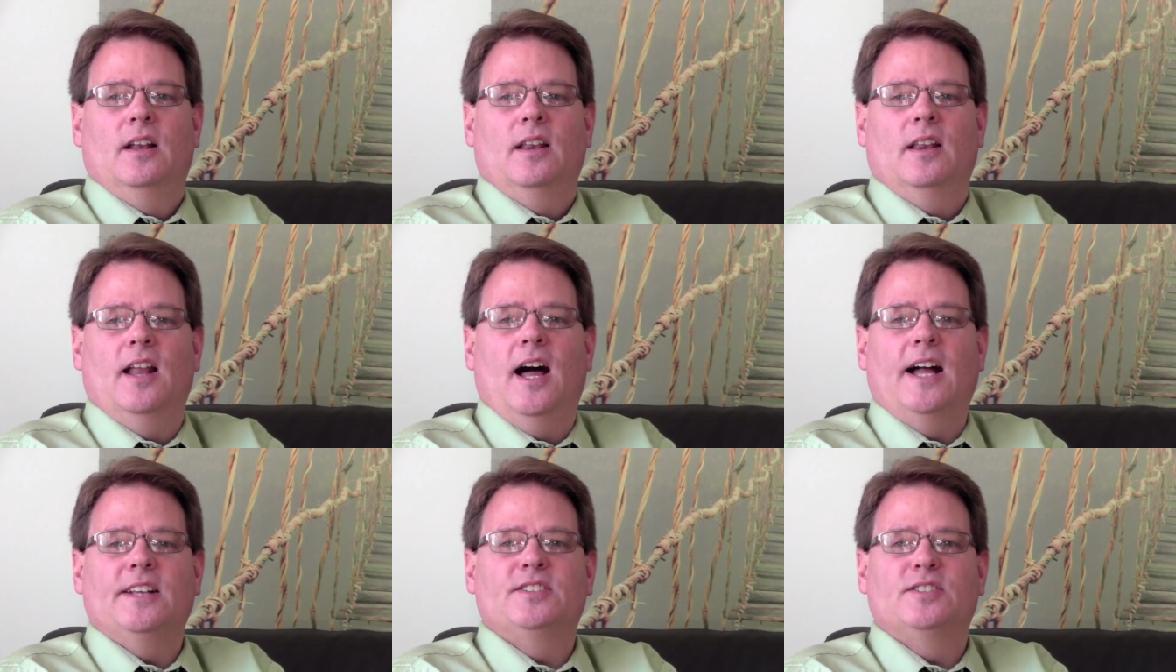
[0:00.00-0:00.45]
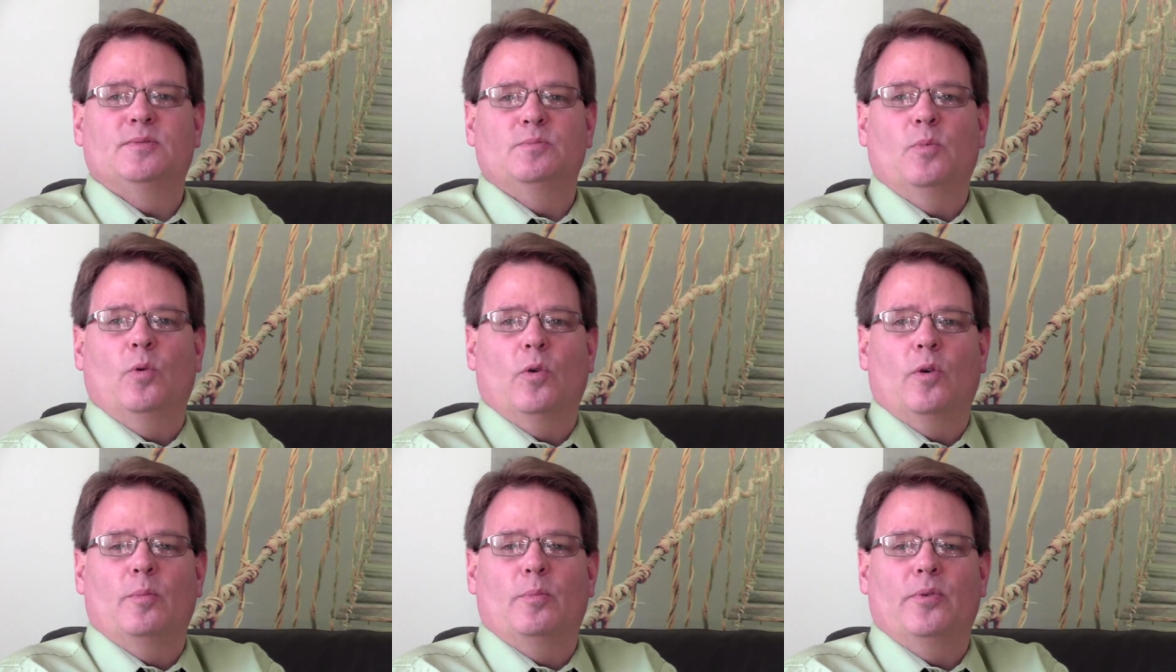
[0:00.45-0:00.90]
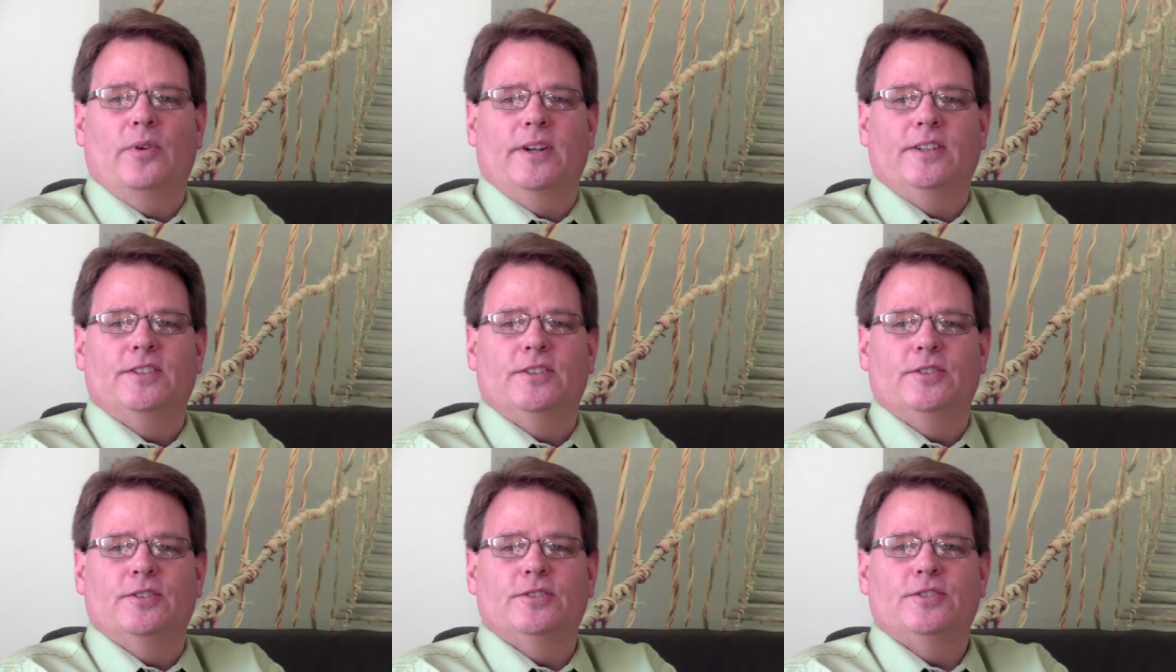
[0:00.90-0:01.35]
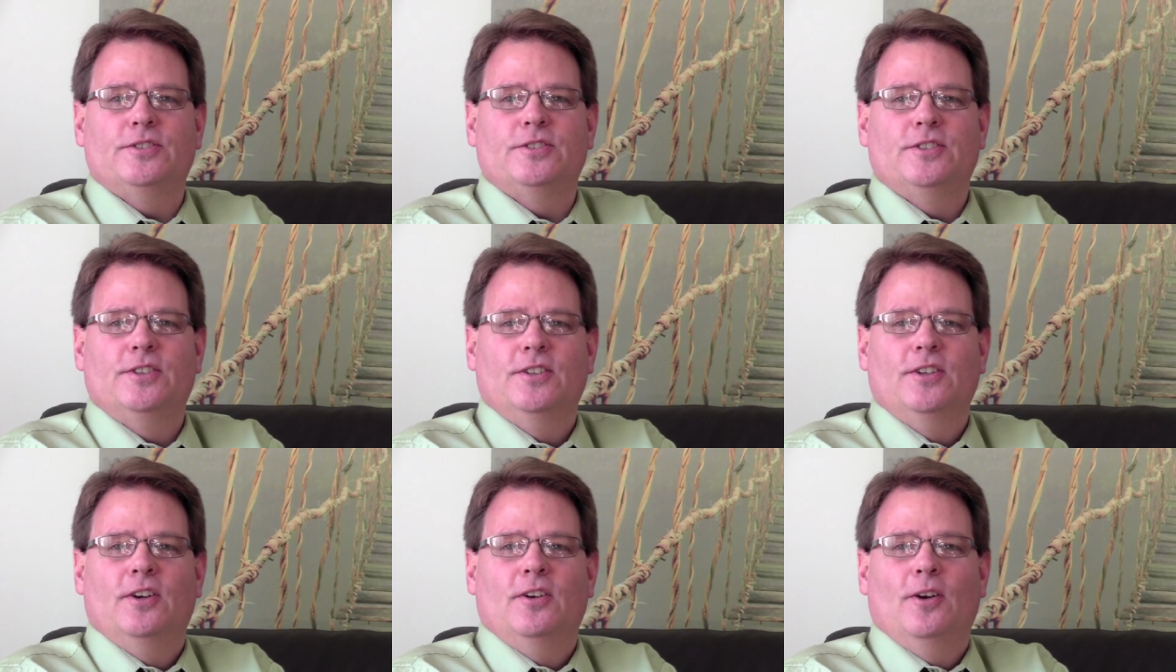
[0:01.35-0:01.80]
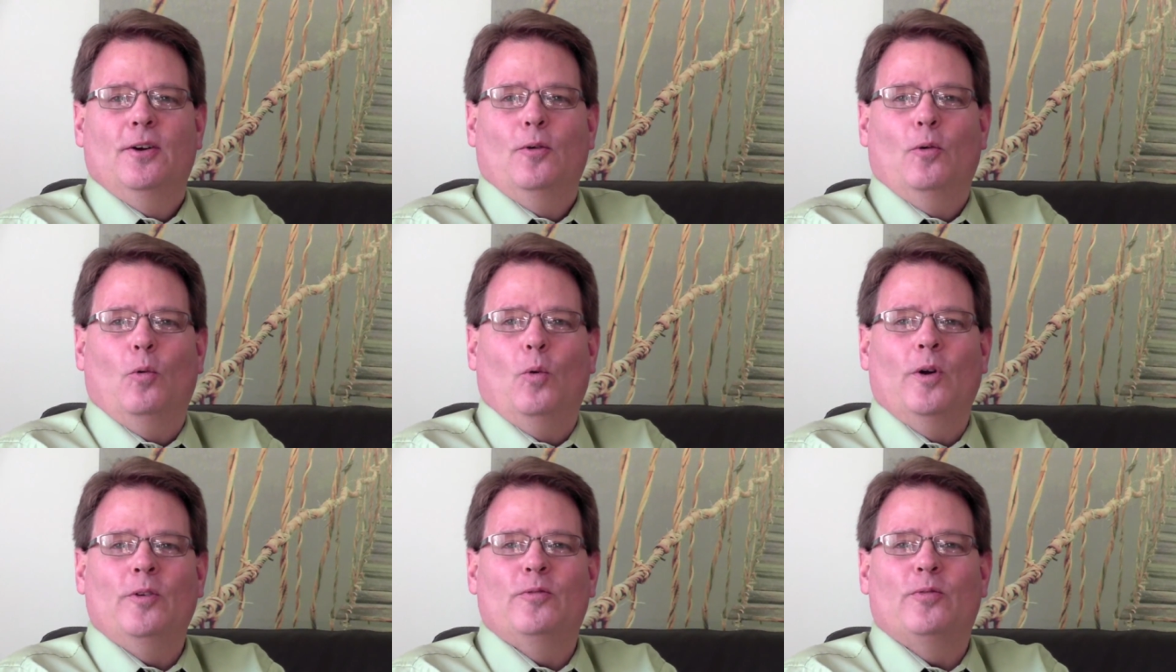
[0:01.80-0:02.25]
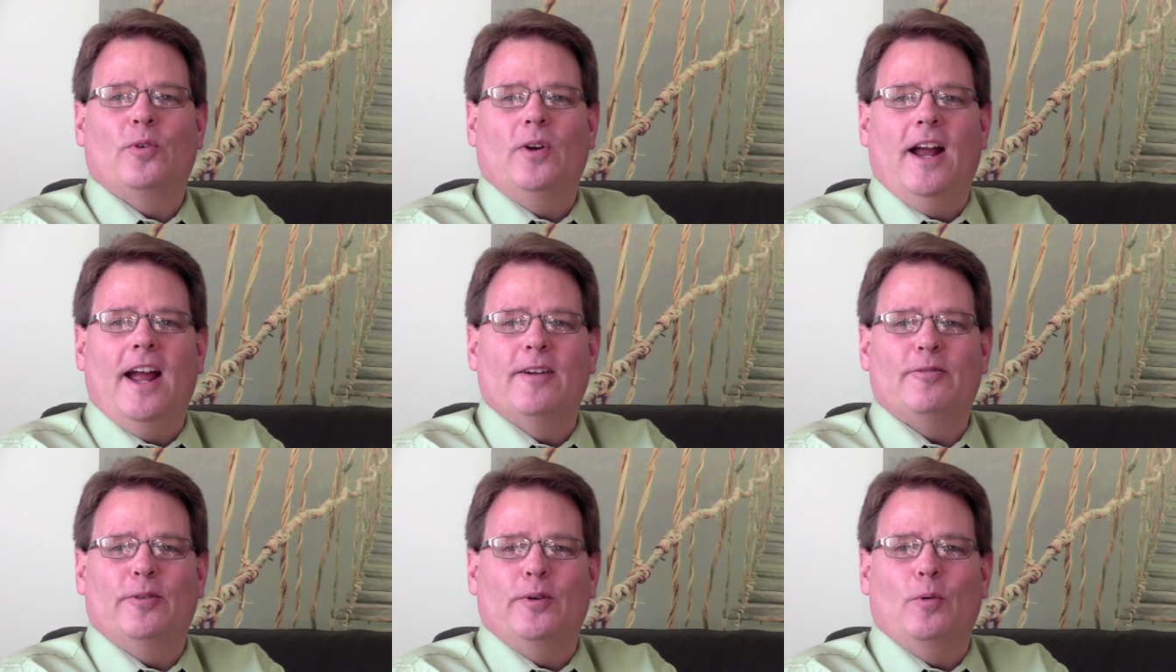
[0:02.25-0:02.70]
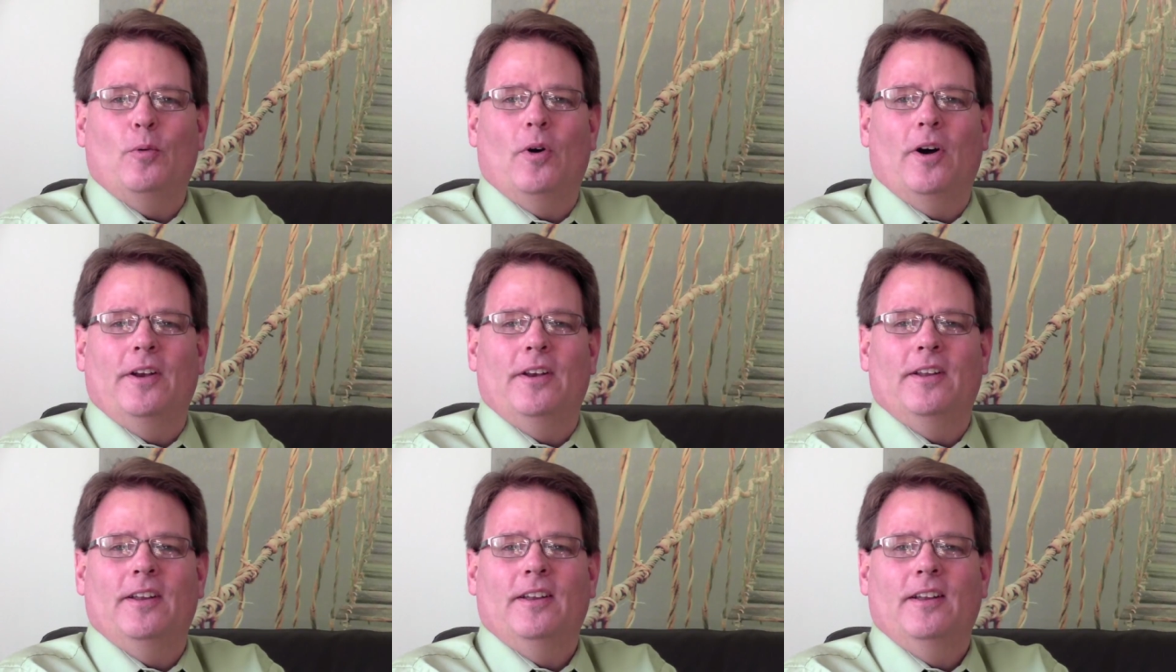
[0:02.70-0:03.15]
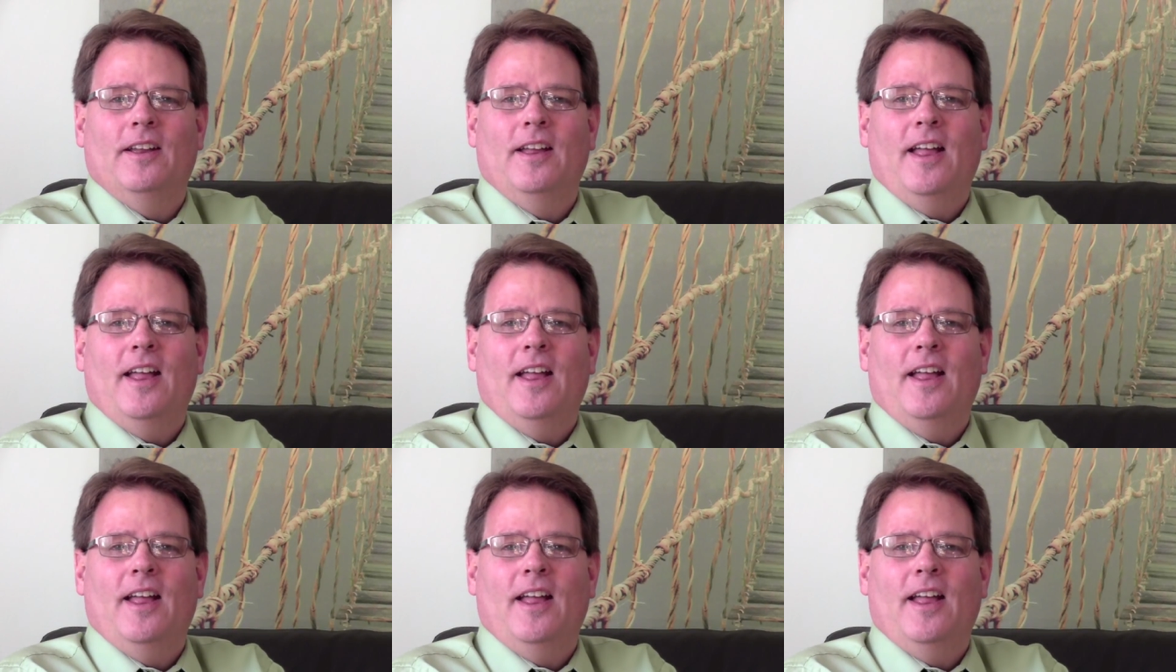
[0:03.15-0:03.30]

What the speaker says: Lots more printers. One for everyone.